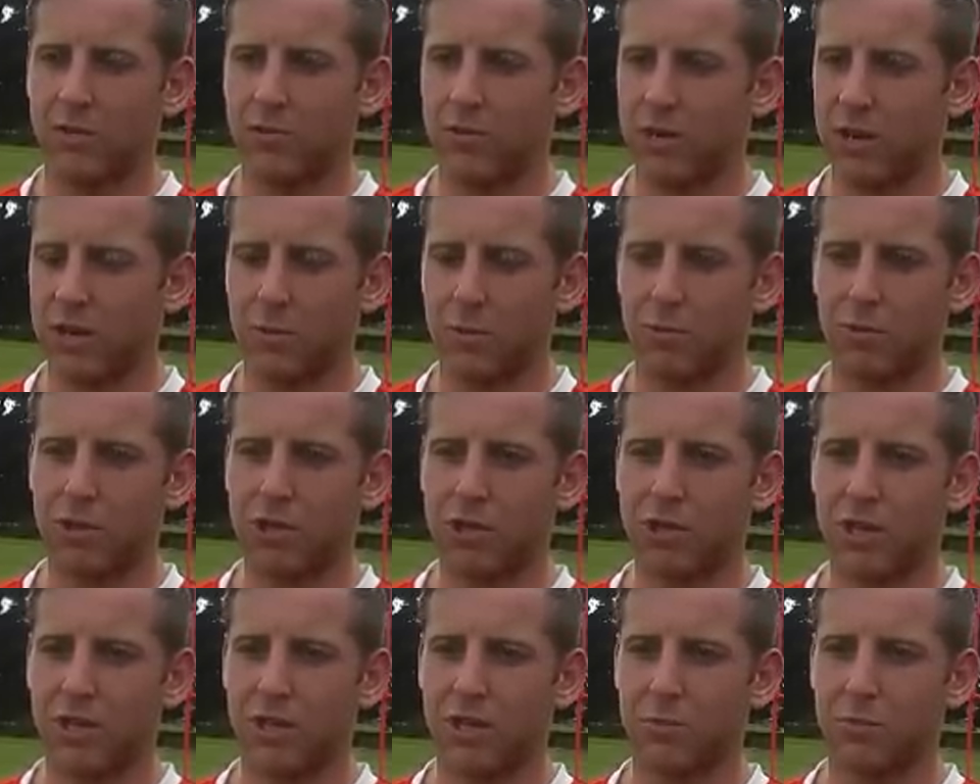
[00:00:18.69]
really
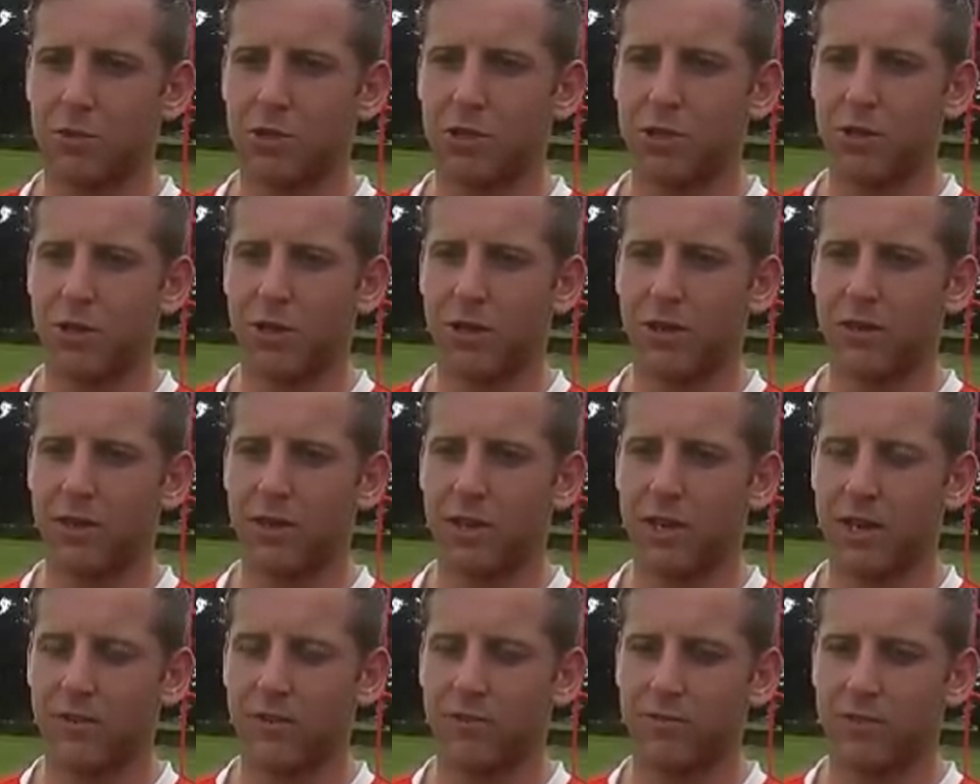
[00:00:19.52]
appreciate the opportunity
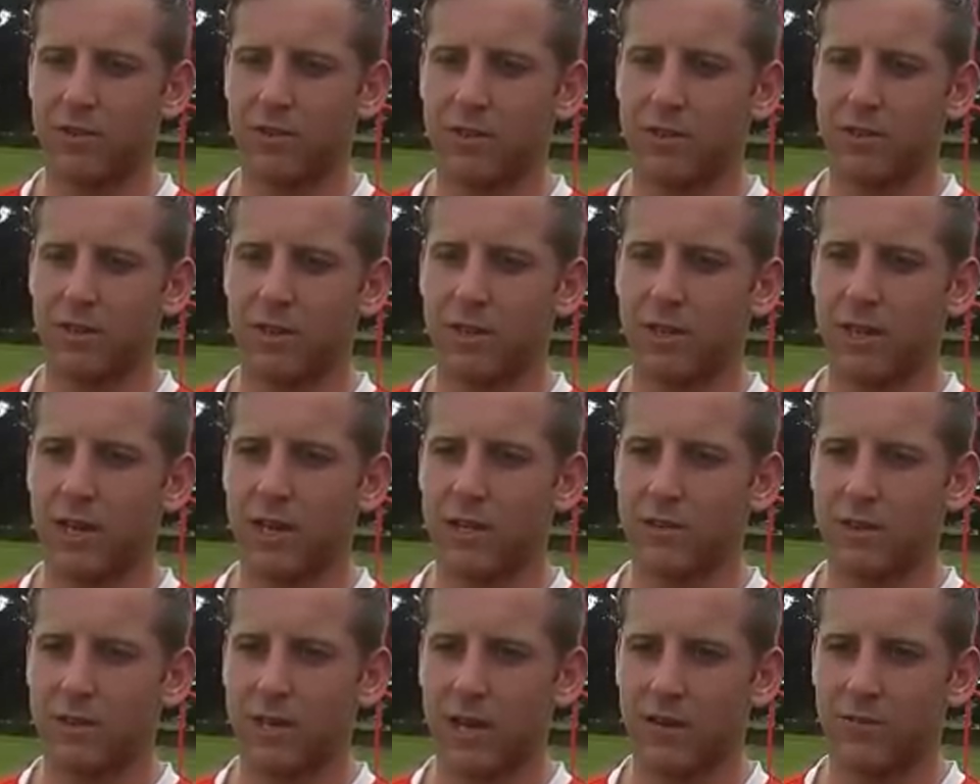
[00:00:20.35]
that Gaffer and
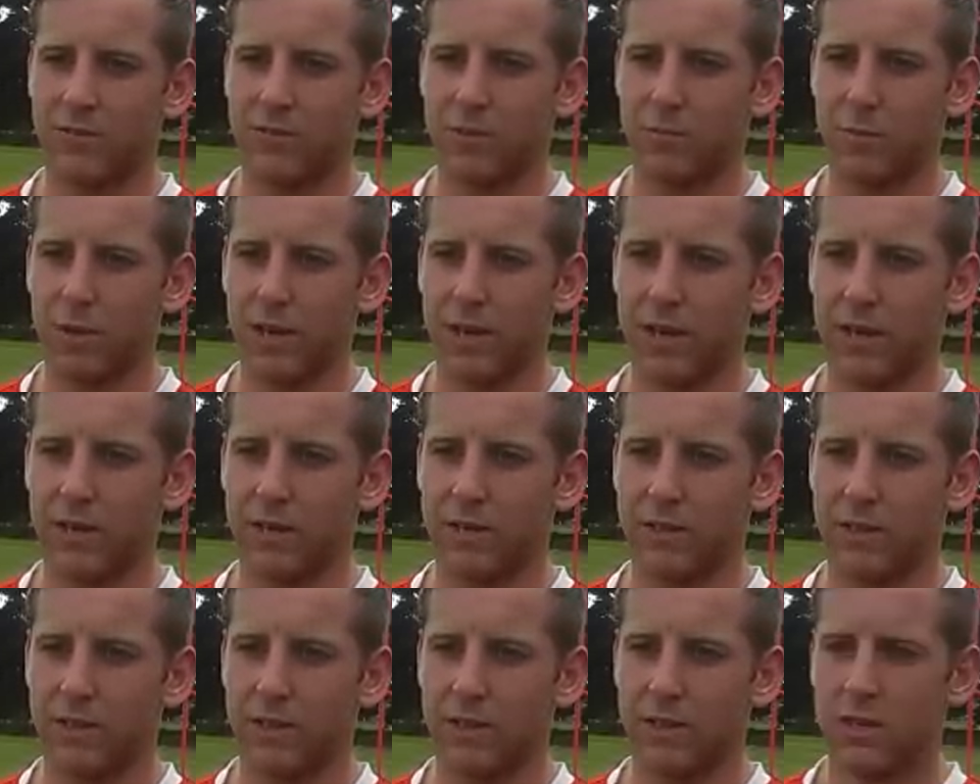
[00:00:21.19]
Hess gave to me, and
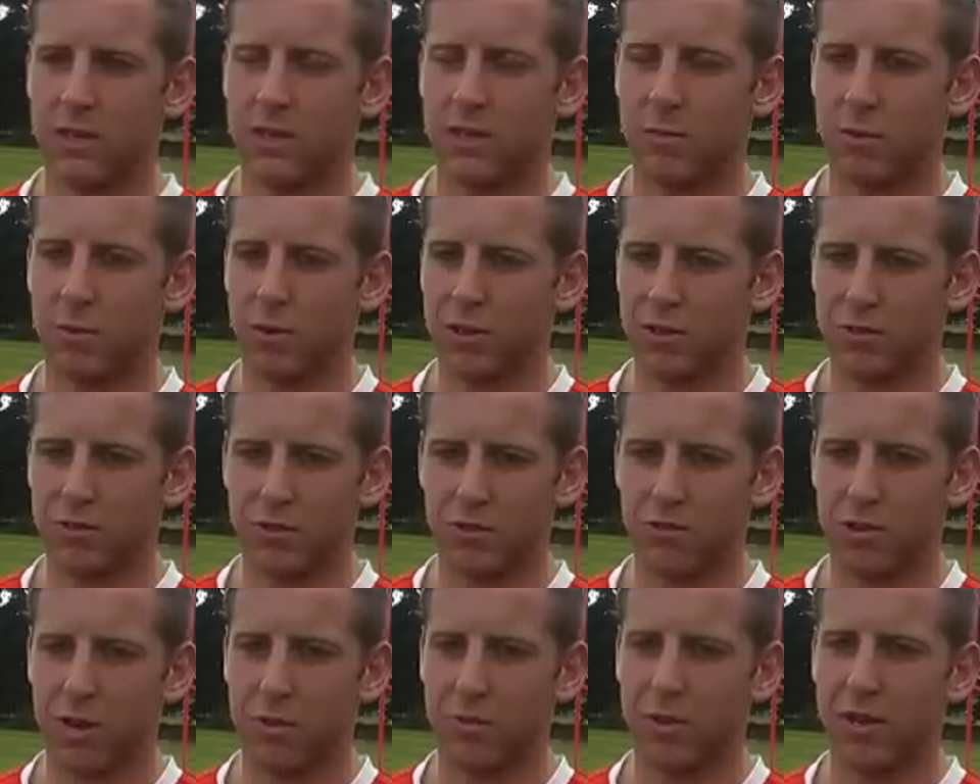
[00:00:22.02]
looking
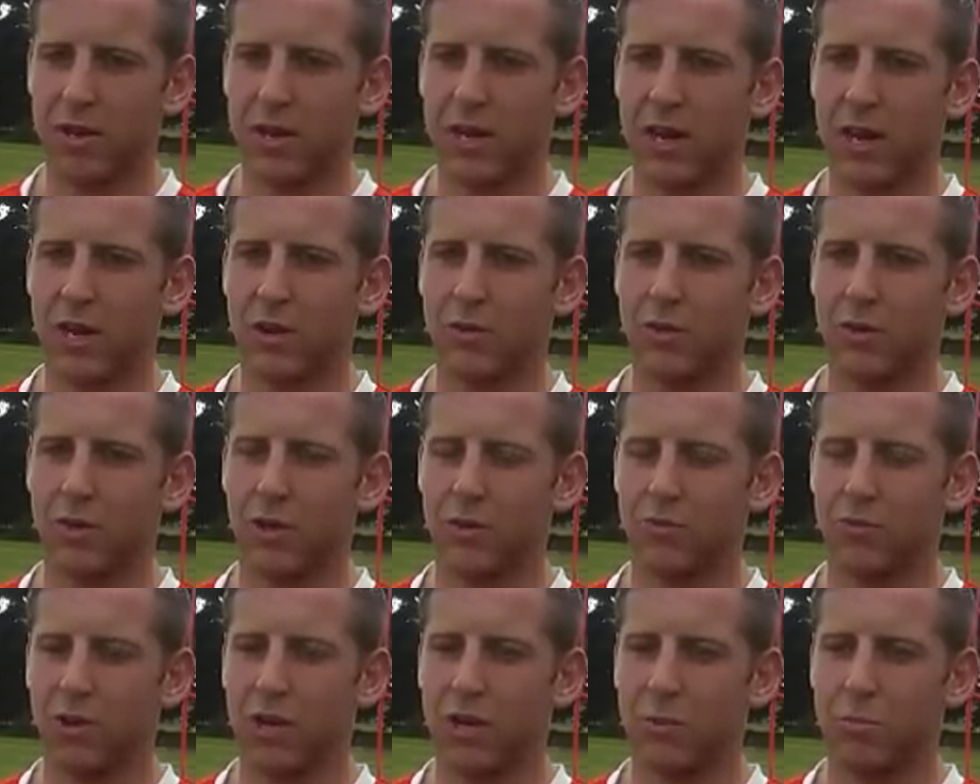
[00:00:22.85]
to grab it now
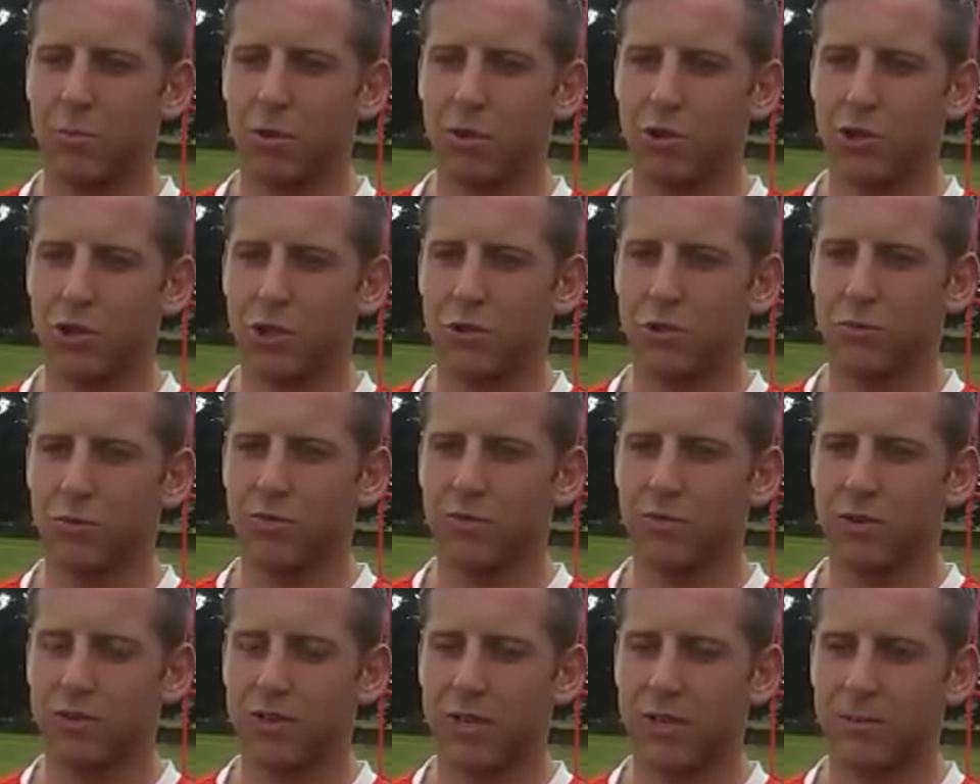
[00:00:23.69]
and really push on
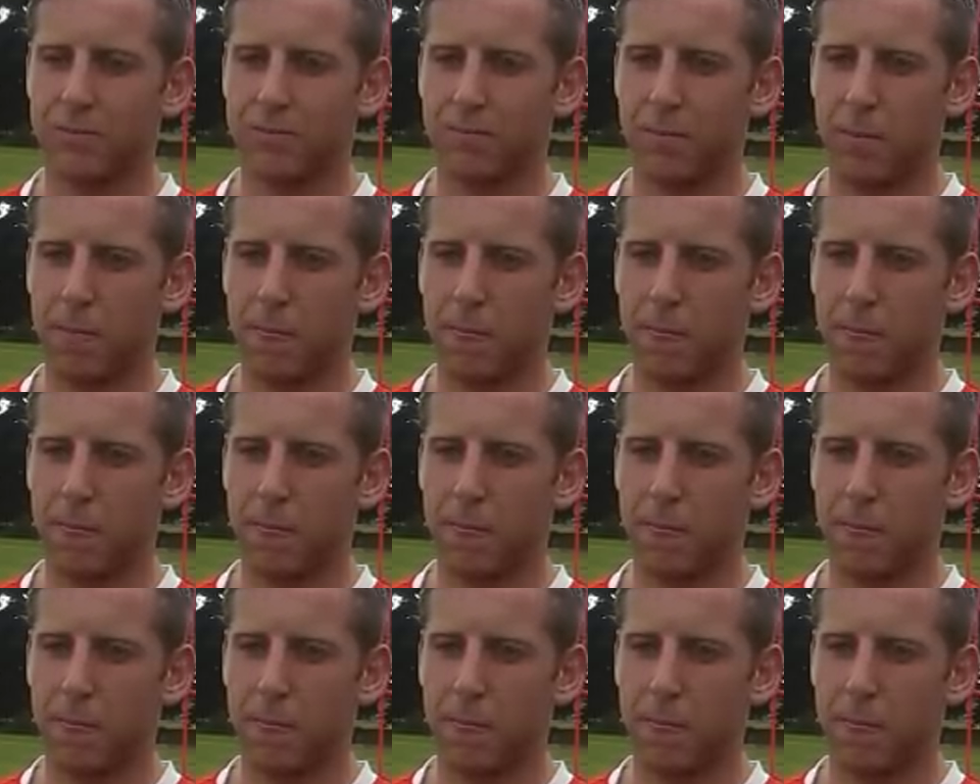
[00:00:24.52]
with the team.